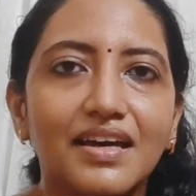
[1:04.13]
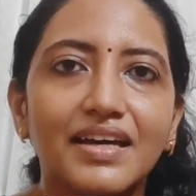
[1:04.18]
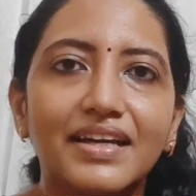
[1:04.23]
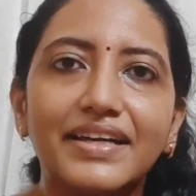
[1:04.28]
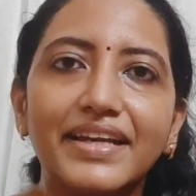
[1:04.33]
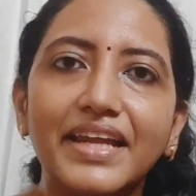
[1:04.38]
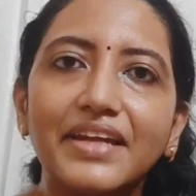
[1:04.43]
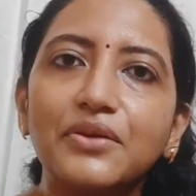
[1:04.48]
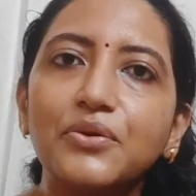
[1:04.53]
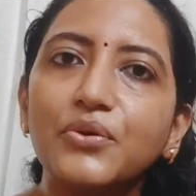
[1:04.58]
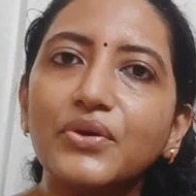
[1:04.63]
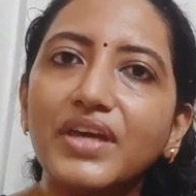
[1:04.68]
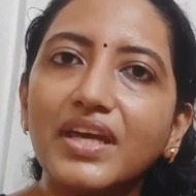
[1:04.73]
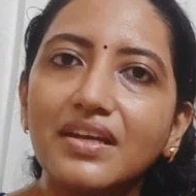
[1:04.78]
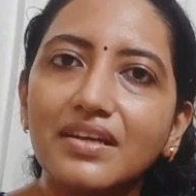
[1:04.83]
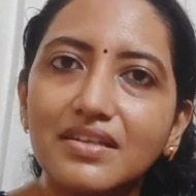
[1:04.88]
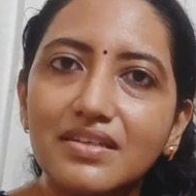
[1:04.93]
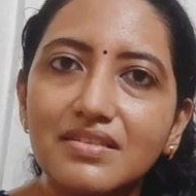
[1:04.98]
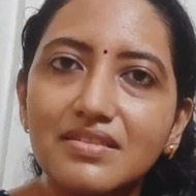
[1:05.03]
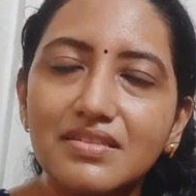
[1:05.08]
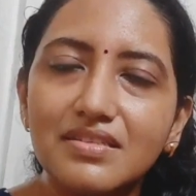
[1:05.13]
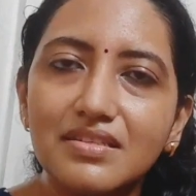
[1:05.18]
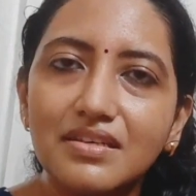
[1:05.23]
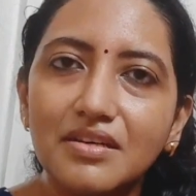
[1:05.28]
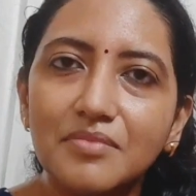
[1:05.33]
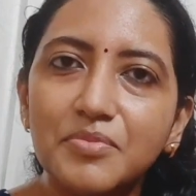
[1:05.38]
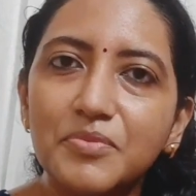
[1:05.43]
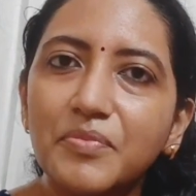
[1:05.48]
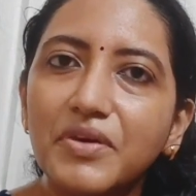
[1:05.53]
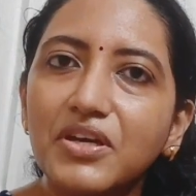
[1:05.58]
tend to get
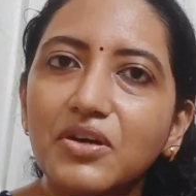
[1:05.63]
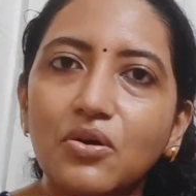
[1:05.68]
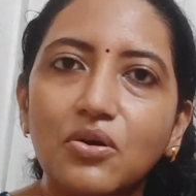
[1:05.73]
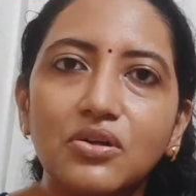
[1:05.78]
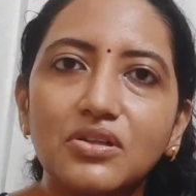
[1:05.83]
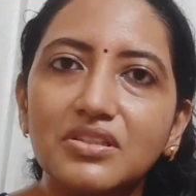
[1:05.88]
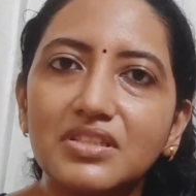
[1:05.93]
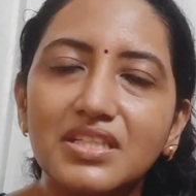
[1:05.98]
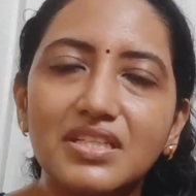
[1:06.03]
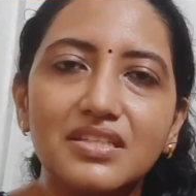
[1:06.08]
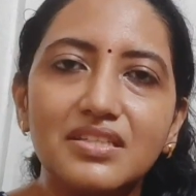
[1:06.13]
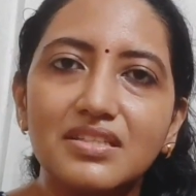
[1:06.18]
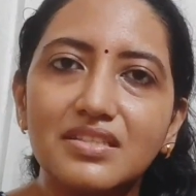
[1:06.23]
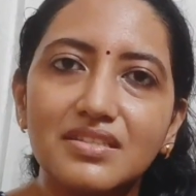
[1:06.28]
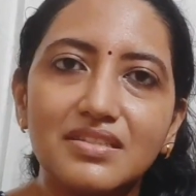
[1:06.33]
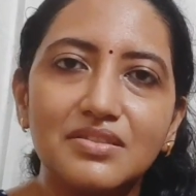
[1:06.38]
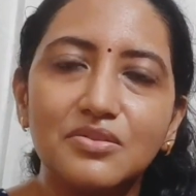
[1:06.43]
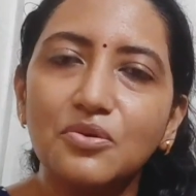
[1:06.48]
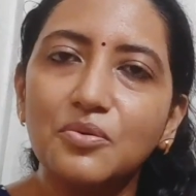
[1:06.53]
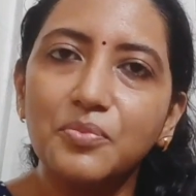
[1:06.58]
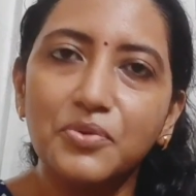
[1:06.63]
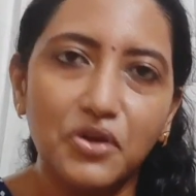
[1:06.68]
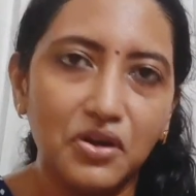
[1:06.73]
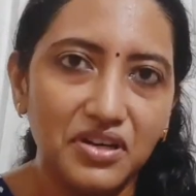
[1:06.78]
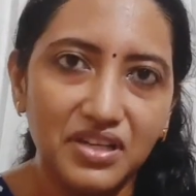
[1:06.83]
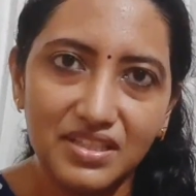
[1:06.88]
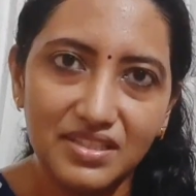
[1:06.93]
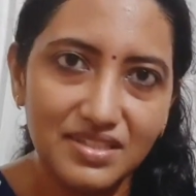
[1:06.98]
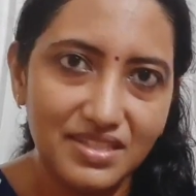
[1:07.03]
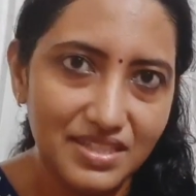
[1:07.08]
disturbed by all these
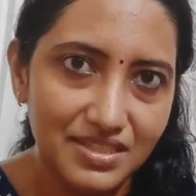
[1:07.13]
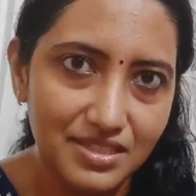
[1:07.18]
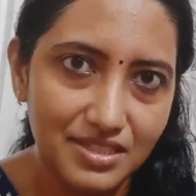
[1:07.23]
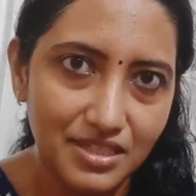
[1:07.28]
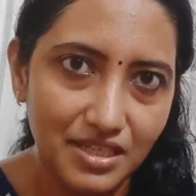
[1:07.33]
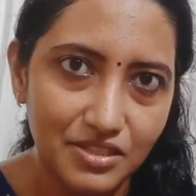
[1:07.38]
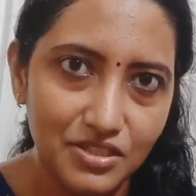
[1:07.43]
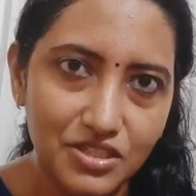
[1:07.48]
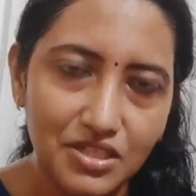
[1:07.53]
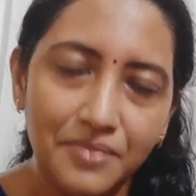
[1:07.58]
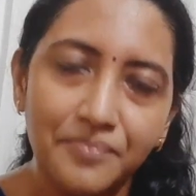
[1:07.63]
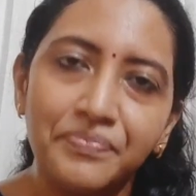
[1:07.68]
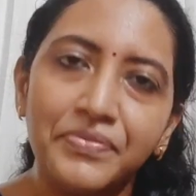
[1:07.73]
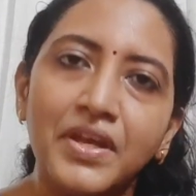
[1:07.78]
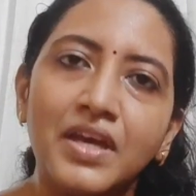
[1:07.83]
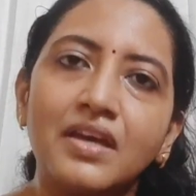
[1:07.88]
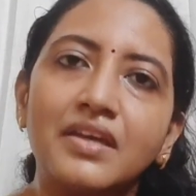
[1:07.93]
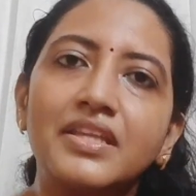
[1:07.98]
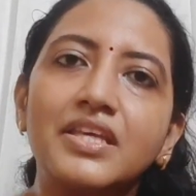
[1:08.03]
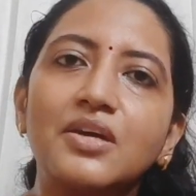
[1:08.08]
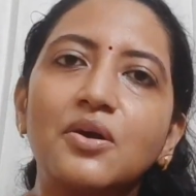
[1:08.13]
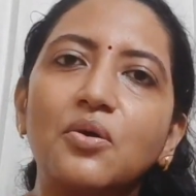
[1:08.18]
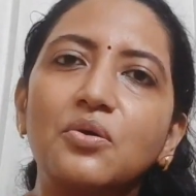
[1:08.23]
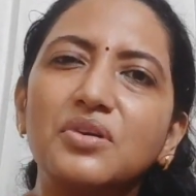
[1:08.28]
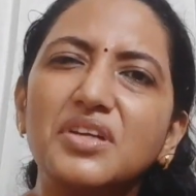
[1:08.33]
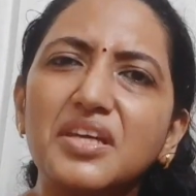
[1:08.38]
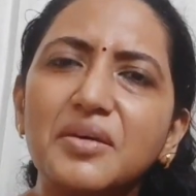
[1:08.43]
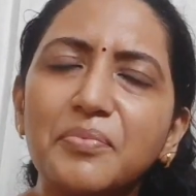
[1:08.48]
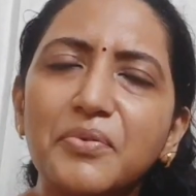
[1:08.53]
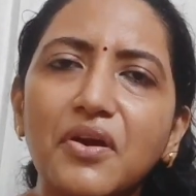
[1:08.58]
products as such. The
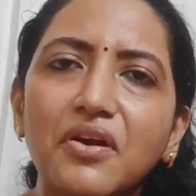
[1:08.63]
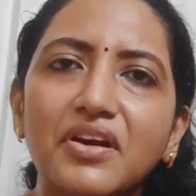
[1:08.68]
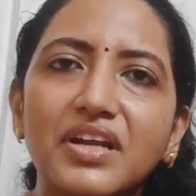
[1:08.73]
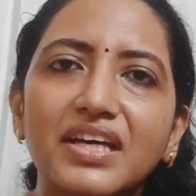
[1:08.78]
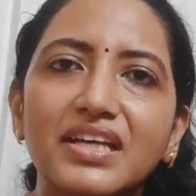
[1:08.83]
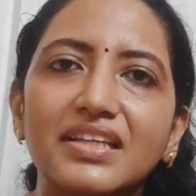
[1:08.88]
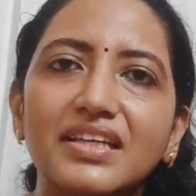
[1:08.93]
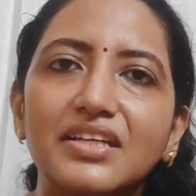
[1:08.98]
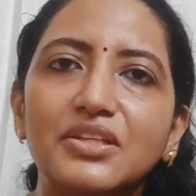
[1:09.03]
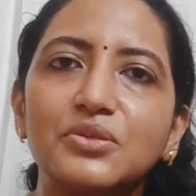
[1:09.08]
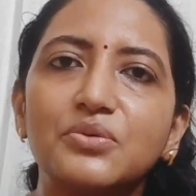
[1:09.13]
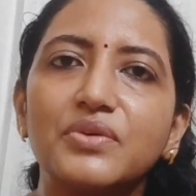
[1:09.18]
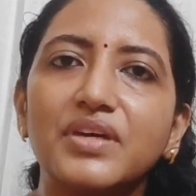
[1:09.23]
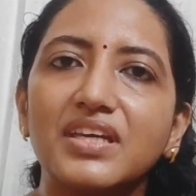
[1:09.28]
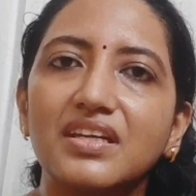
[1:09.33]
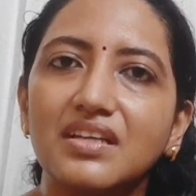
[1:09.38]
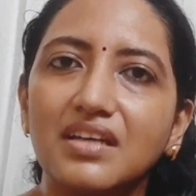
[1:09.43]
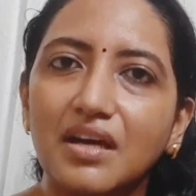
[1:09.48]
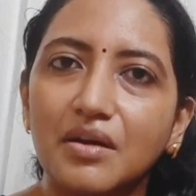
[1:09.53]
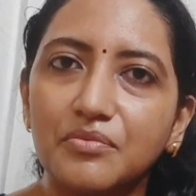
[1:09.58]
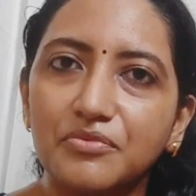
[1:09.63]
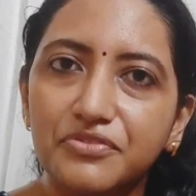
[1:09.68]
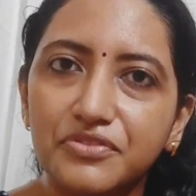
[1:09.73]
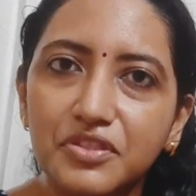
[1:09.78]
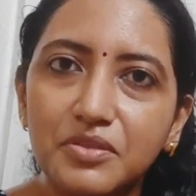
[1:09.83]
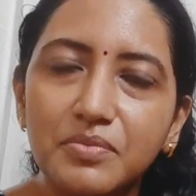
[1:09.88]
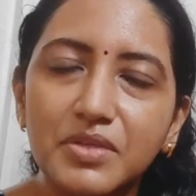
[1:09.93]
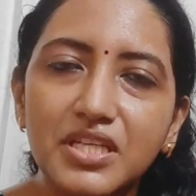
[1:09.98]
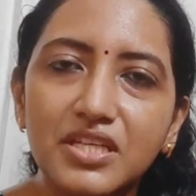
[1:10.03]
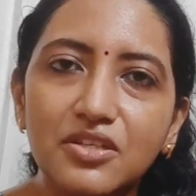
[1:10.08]
only product that you can
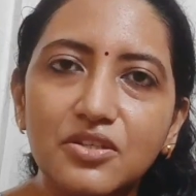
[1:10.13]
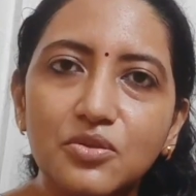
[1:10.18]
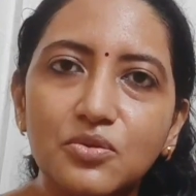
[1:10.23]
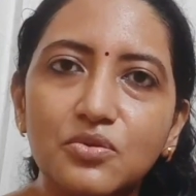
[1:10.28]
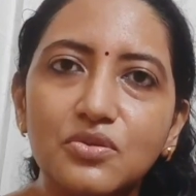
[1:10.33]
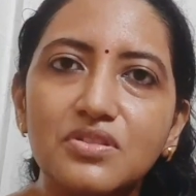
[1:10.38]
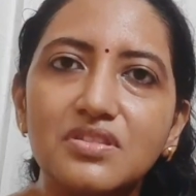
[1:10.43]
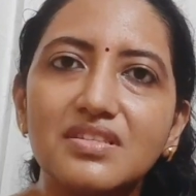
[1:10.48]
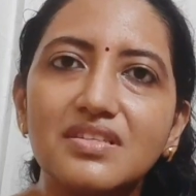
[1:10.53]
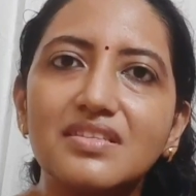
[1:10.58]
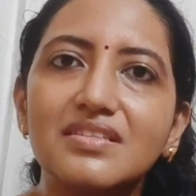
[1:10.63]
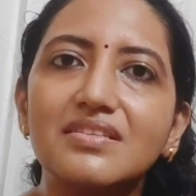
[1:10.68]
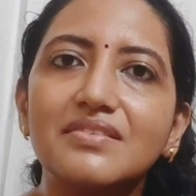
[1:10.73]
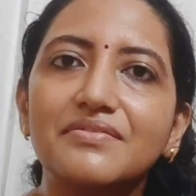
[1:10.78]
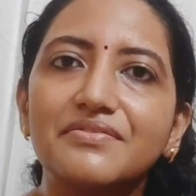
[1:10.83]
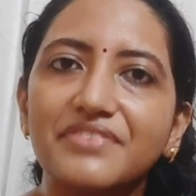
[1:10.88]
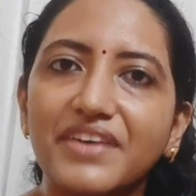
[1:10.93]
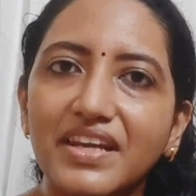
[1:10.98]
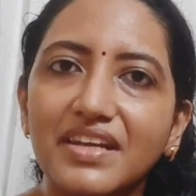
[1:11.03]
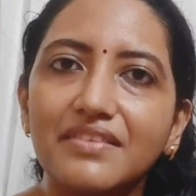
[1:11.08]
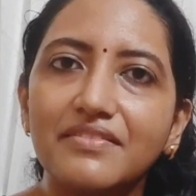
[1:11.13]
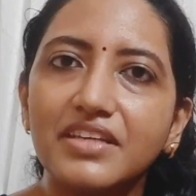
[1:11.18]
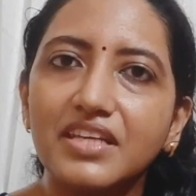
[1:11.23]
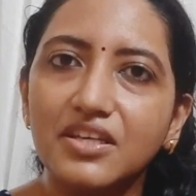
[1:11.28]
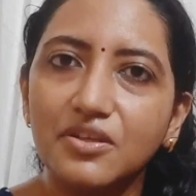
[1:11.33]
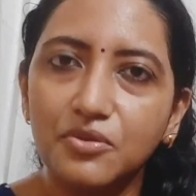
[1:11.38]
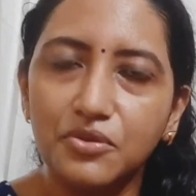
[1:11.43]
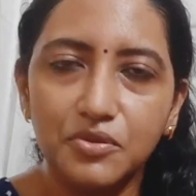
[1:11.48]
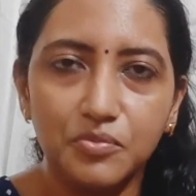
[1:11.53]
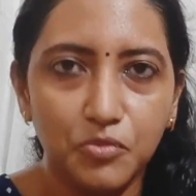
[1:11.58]
comfortably use is a very
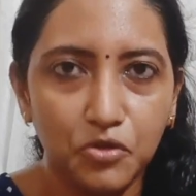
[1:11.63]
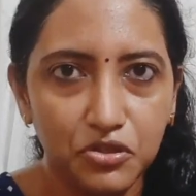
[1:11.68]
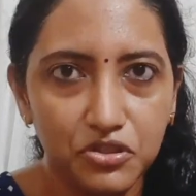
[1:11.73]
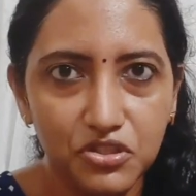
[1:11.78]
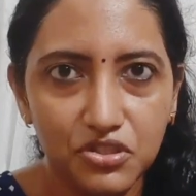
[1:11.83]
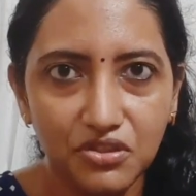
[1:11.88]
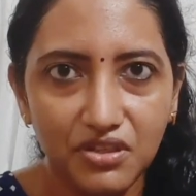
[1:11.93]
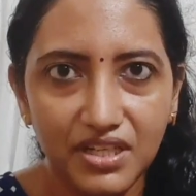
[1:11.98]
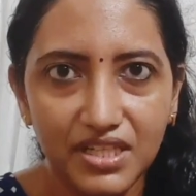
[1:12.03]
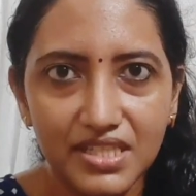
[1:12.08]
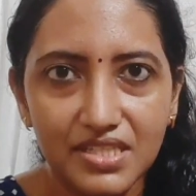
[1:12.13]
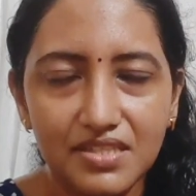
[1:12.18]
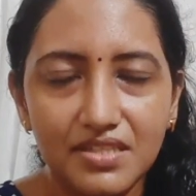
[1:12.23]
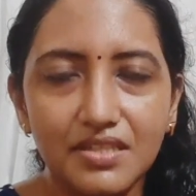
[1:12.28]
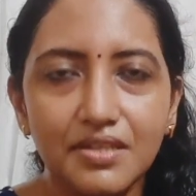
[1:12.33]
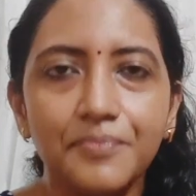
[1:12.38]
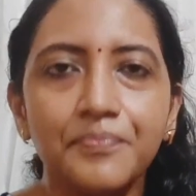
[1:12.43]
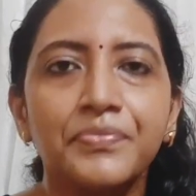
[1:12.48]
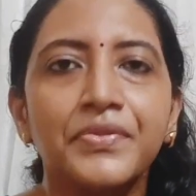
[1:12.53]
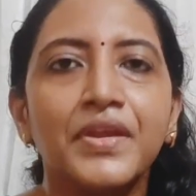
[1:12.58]
good moisturizer.